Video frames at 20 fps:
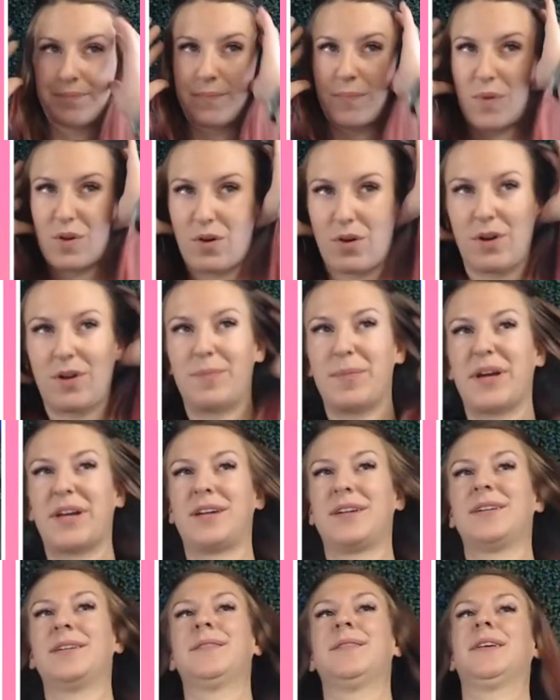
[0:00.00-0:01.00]
Oh, my.
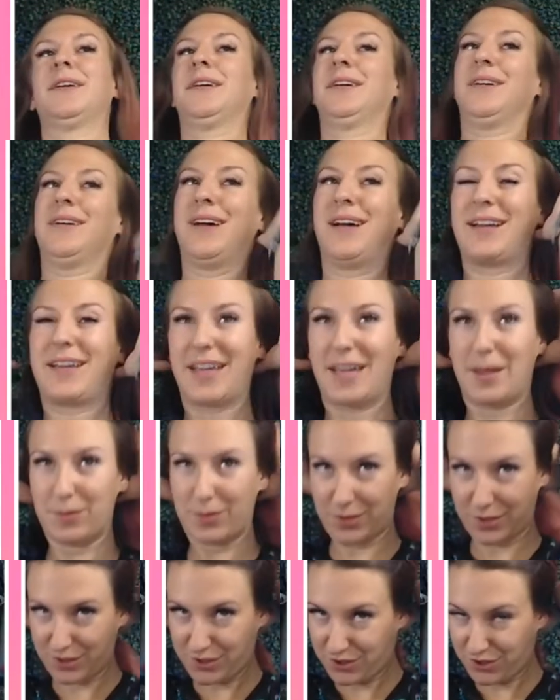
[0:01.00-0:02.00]
I came
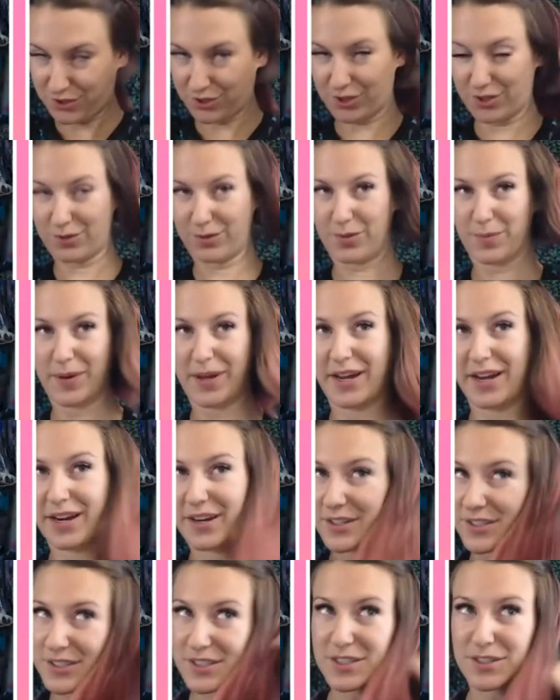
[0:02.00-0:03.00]
to the studio with my
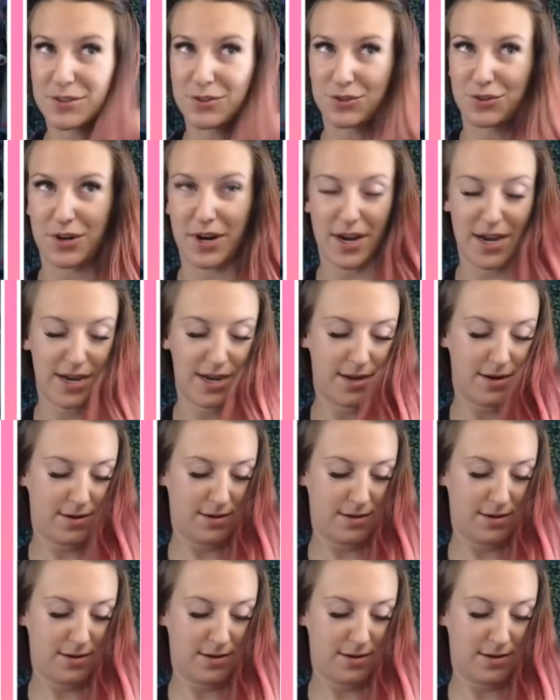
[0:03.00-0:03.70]
hair still drying.